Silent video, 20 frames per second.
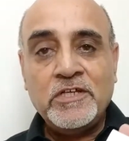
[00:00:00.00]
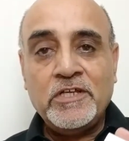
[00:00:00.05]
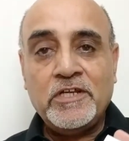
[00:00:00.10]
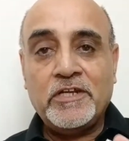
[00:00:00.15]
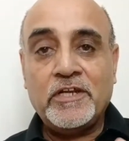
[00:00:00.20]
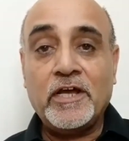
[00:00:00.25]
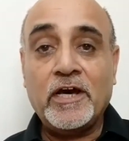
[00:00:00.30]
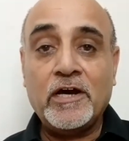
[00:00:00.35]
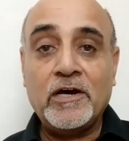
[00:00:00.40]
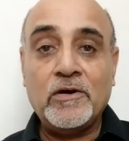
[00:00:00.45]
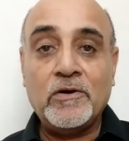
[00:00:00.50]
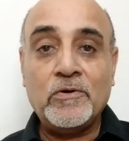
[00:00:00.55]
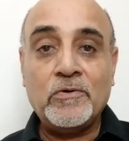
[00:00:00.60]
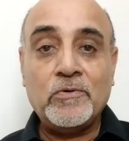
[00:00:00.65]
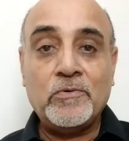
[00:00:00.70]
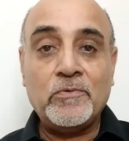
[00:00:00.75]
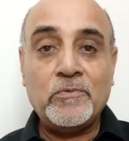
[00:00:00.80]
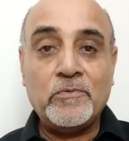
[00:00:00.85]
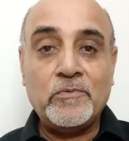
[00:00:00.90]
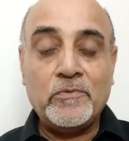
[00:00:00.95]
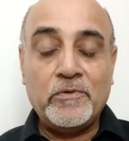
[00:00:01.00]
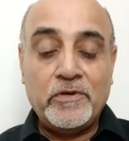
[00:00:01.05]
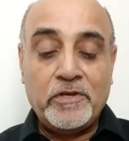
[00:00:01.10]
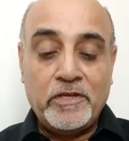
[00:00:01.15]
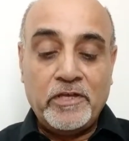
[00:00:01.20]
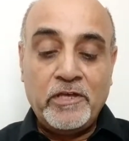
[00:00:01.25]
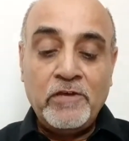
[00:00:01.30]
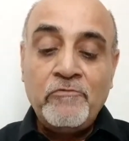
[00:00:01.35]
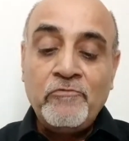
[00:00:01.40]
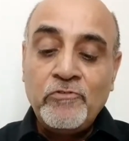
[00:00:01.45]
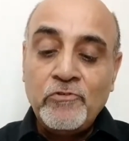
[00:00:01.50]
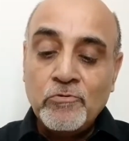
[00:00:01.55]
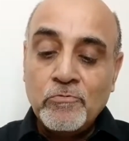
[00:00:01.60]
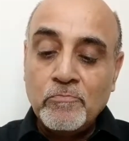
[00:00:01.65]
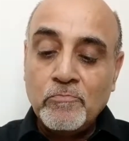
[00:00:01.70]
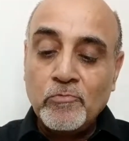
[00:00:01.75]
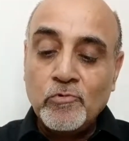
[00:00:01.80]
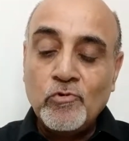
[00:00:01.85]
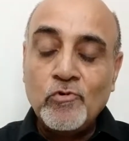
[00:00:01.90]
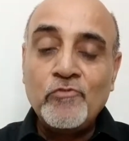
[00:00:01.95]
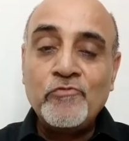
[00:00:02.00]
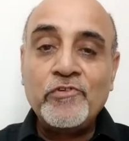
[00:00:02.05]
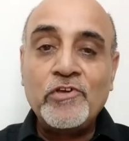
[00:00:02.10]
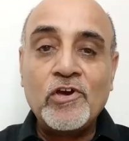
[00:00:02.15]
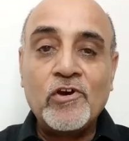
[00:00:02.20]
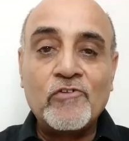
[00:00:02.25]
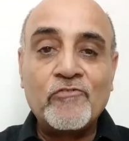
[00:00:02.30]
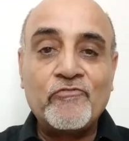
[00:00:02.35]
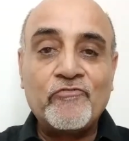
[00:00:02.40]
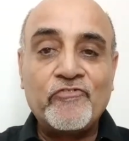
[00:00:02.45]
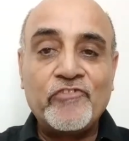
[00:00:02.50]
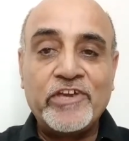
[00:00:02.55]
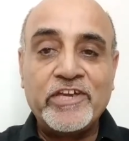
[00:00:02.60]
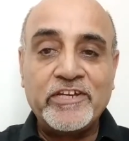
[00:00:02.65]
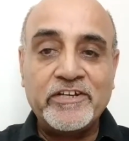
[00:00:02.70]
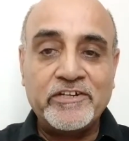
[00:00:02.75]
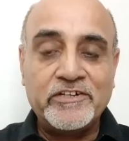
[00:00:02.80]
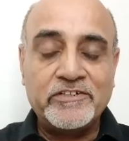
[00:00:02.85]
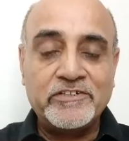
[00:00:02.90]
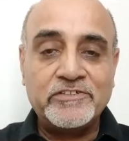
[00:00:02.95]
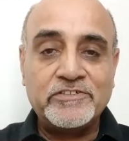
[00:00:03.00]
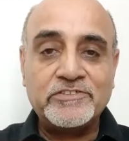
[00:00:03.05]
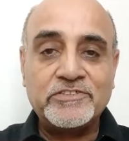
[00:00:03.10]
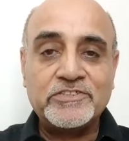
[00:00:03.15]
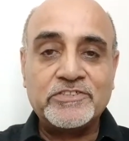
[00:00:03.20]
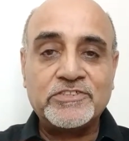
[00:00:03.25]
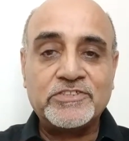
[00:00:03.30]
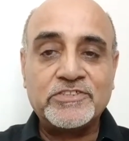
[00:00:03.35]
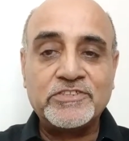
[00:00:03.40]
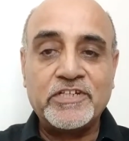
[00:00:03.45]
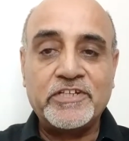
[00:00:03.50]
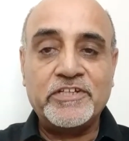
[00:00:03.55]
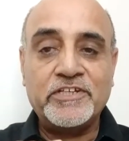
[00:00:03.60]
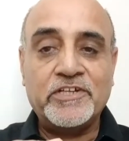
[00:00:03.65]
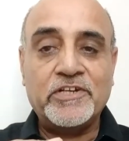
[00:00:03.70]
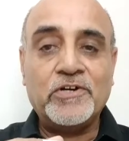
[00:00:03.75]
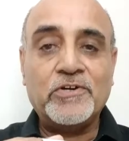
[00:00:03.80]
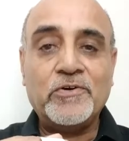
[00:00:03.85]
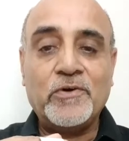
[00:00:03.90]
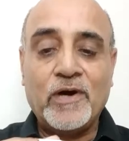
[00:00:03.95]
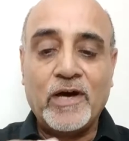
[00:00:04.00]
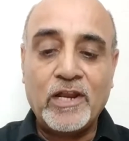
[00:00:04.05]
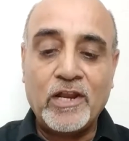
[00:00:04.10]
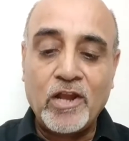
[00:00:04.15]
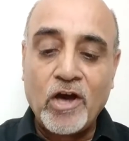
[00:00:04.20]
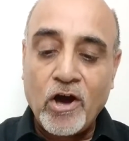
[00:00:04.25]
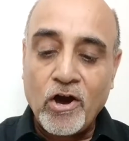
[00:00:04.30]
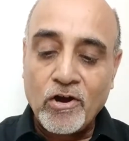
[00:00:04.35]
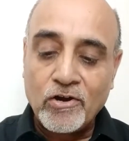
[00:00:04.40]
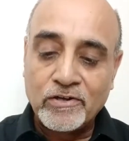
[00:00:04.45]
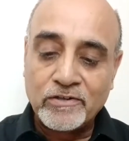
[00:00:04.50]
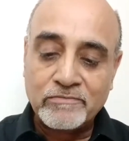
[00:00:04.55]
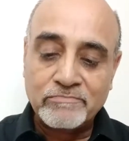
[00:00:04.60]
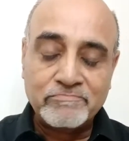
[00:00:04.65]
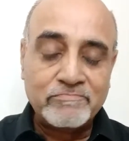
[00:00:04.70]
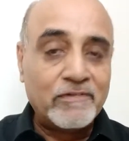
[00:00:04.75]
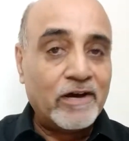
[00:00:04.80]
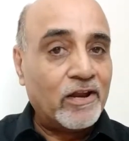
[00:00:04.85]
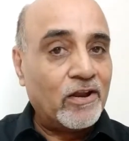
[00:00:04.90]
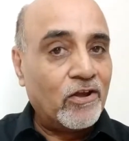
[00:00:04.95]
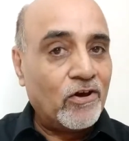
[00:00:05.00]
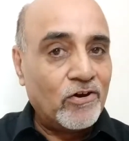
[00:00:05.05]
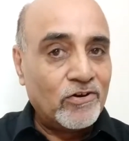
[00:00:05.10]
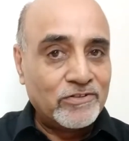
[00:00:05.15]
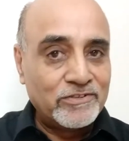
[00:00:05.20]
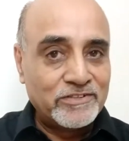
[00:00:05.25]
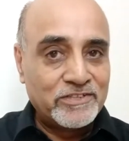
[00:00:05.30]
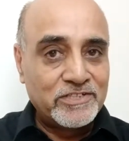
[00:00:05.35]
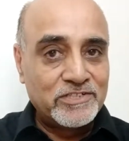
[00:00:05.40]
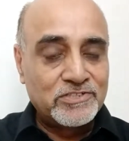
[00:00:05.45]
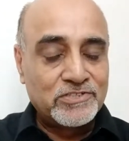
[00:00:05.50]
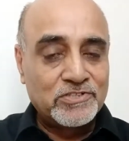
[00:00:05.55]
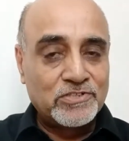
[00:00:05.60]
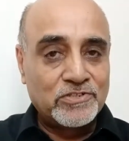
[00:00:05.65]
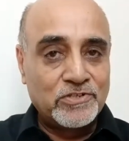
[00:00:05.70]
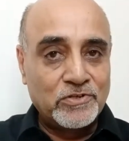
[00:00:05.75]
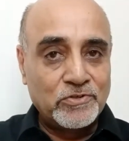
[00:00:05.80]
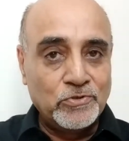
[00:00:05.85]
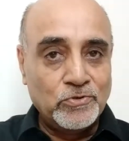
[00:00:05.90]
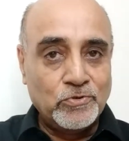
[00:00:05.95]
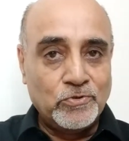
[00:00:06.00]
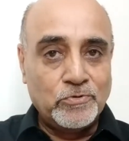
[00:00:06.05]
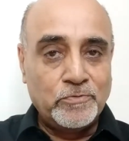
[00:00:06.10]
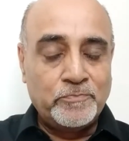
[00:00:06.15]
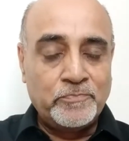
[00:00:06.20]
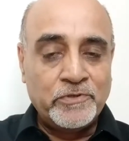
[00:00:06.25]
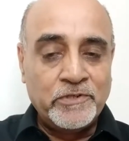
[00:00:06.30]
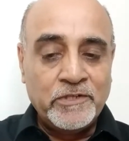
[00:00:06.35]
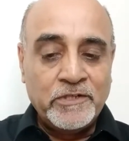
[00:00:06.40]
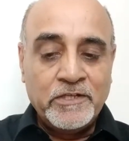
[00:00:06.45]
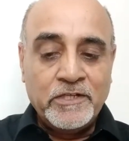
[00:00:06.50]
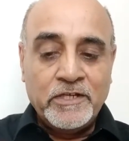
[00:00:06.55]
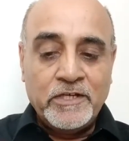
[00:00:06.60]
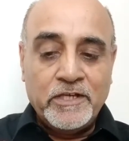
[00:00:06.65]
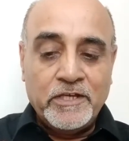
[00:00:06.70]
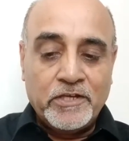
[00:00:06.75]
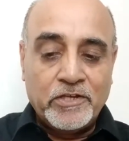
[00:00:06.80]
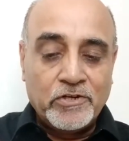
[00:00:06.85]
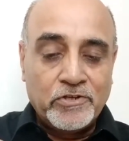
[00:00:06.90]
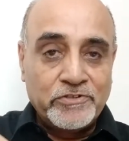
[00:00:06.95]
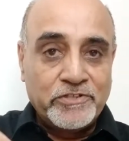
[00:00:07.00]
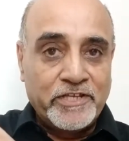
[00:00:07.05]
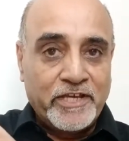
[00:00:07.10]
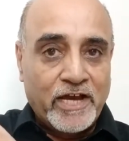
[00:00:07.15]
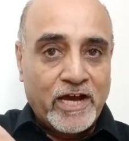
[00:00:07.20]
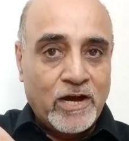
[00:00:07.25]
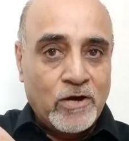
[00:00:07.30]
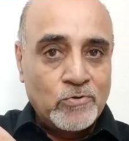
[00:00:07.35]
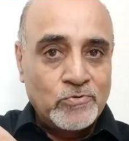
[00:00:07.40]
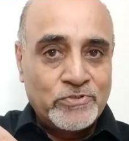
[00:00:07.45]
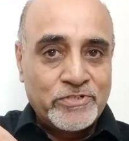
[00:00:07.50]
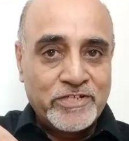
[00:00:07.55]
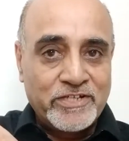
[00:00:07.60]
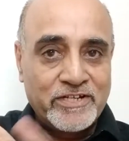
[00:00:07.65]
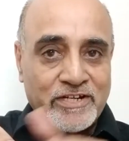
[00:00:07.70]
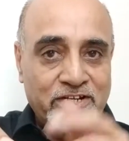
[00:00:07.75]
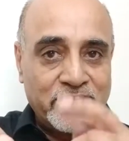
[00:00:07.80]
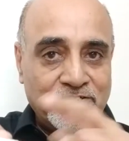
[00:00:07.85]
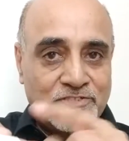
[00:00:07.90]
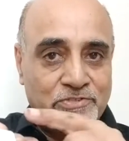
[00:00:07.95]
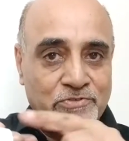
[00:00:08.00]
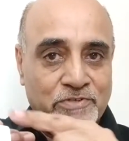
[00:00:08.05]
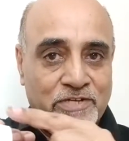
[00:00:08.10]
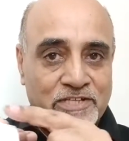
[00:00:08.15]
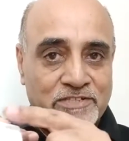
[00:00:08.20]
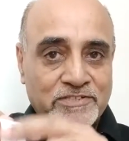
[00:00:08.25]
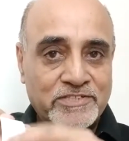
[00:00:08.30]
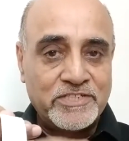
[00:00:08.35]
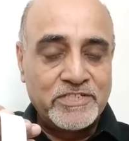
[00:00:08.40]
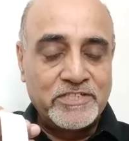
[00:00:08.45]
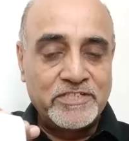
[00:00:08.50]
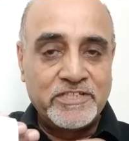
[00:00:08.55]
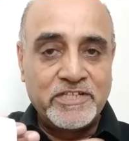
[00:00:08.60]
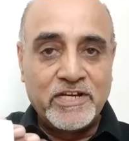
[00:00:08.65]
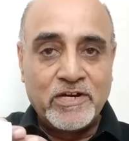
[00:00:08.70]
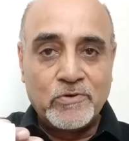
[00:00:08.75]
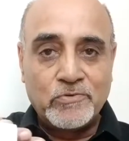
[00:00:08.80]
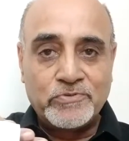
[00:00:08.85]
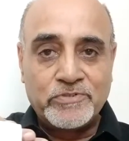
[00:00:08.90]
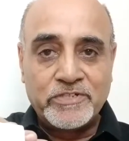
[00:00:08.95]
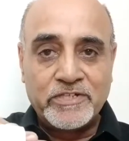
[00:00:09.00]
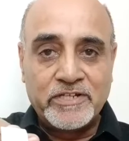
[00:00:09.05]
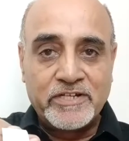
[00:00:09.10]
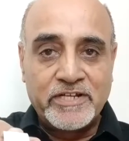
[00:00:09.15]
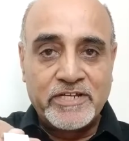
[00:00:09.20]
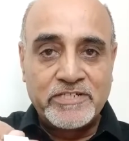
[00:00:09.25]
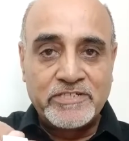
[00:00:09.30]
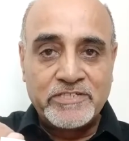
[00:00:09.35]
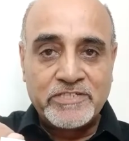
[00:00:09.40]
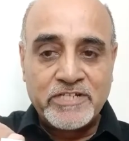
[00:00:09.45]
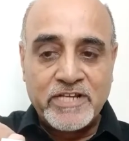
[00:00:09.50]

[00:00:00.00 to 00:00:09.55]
Now, if you move your fingers, along this loop, the outer edge, you can see the outer edge.